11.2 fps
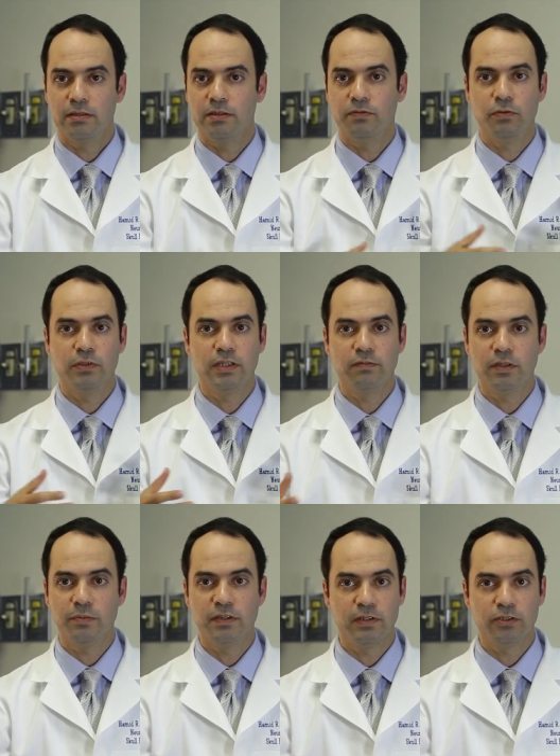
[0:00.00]
if you give
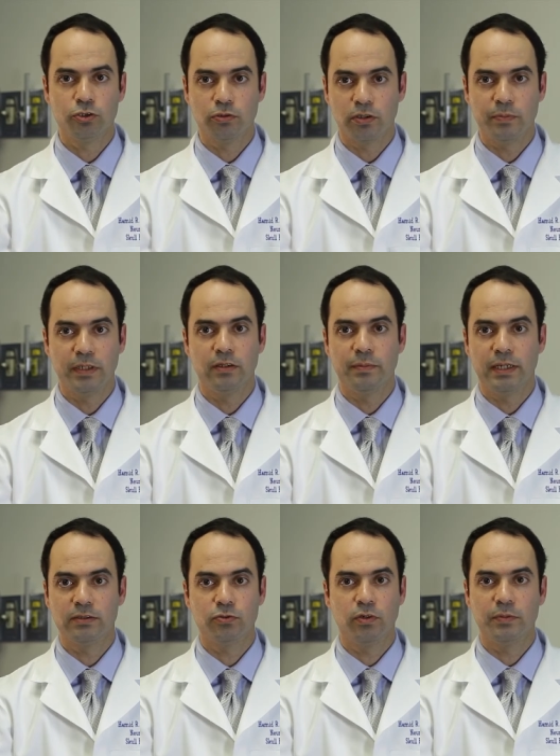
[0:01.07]
them even a sugar pill,
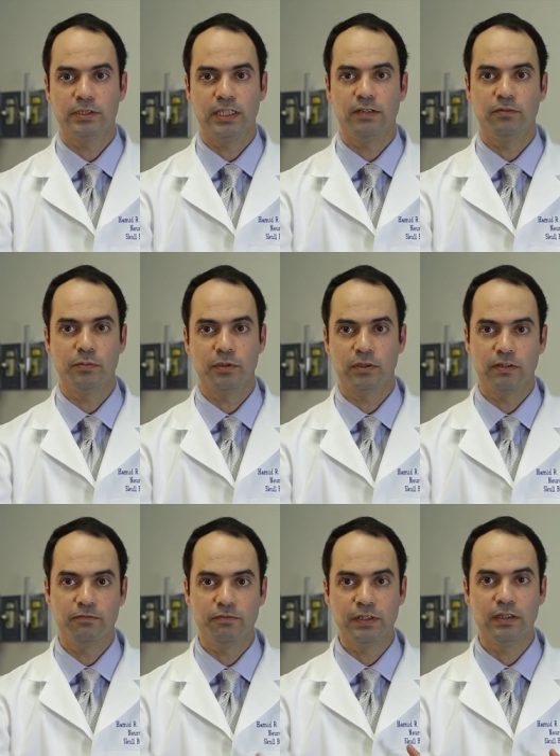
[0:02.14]
about twenty percent of them are going
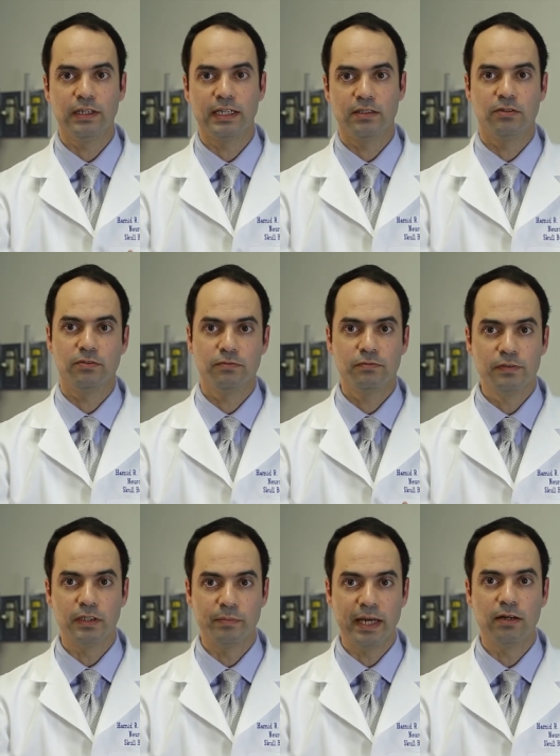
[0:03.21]
to feel like they
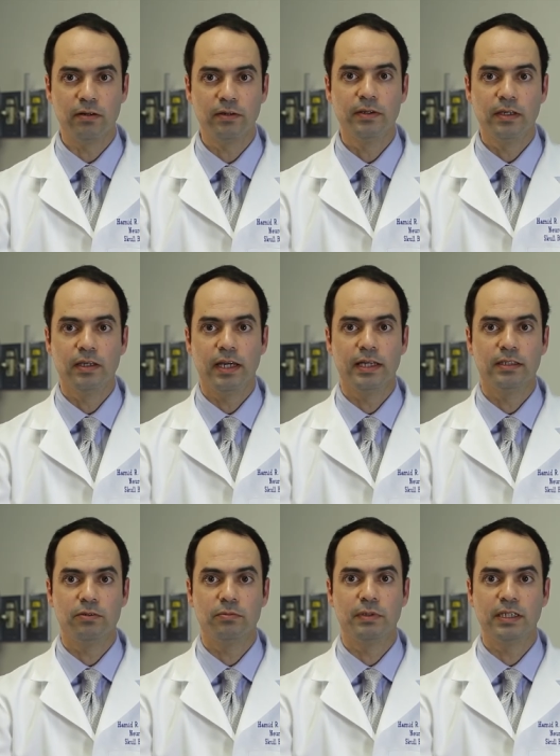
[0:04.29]
feel better and
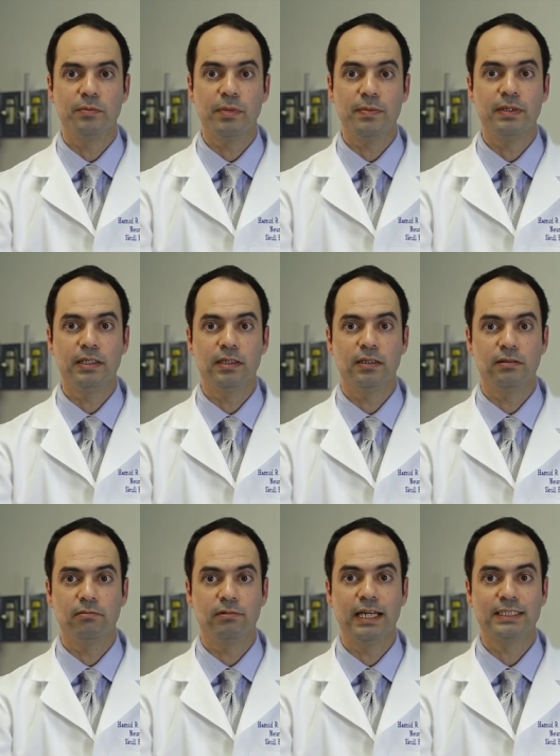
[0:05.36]
they're ringing maybe
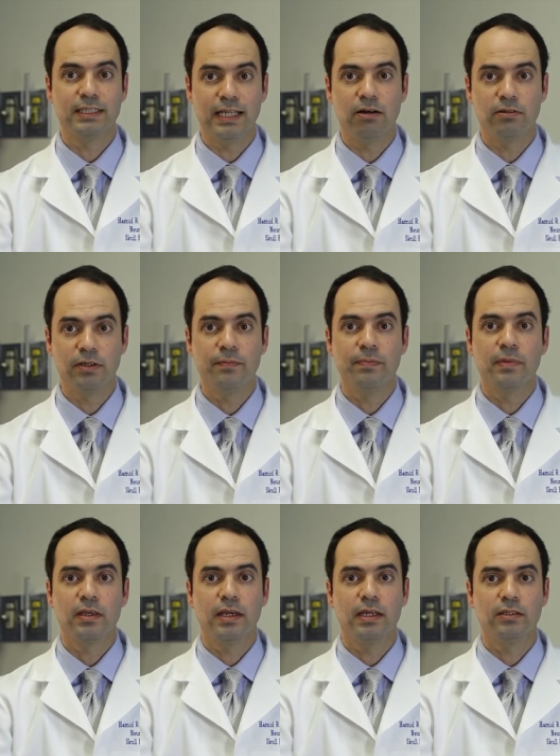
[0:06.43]
less loud.
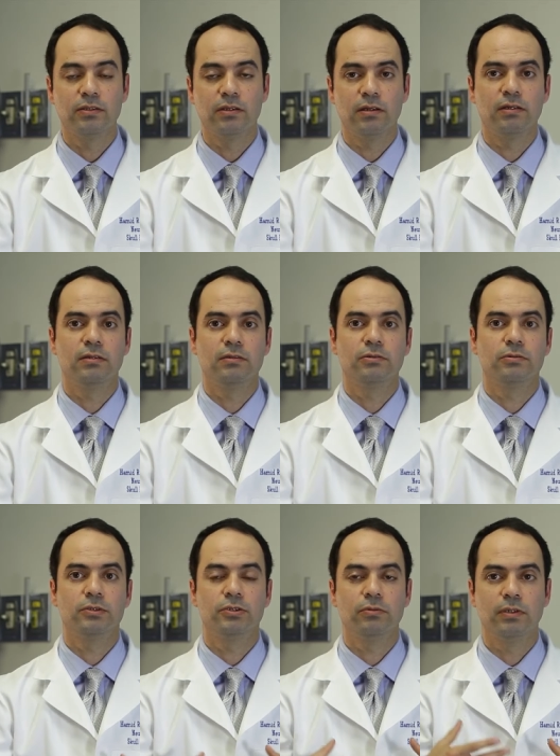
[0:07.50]
And uh,
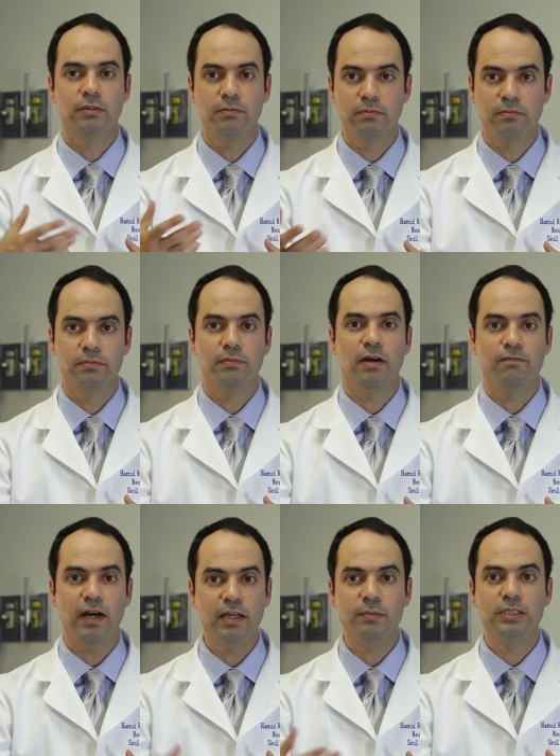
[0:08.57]
so the
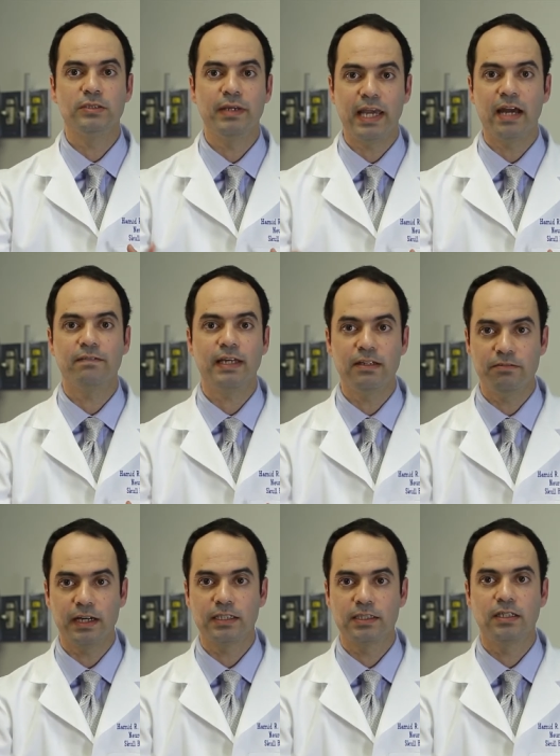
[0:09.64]
vitamins may have that
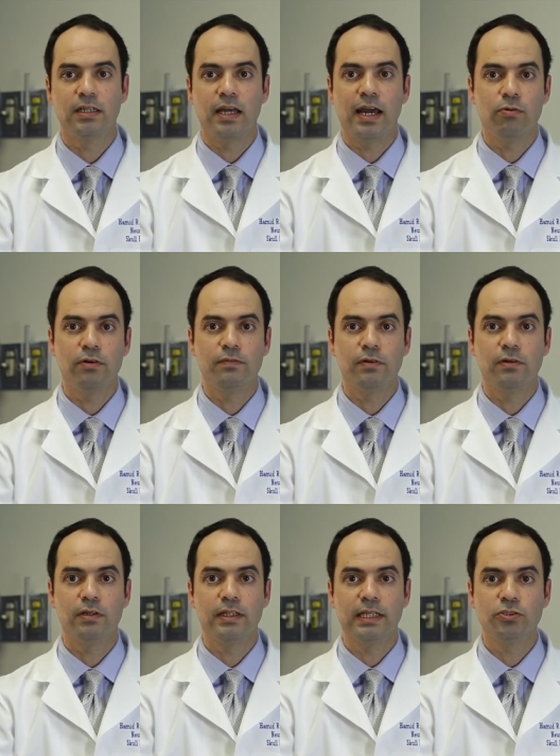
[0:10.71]
effect. However,
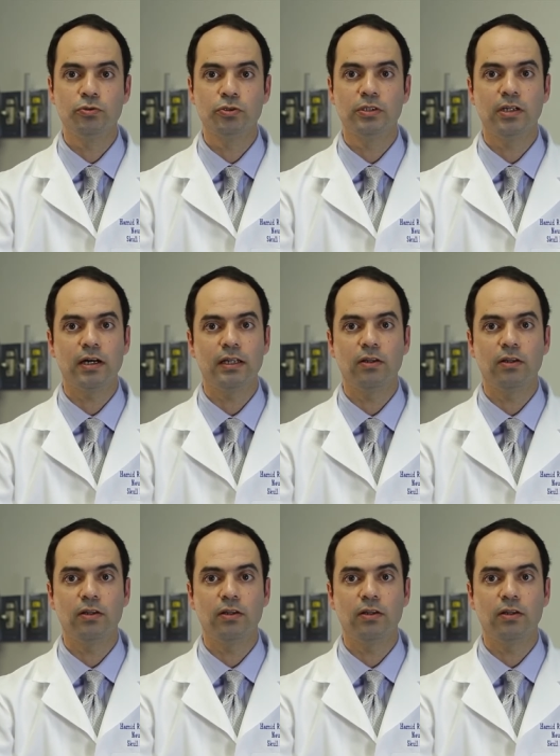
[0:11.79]
that's usually not a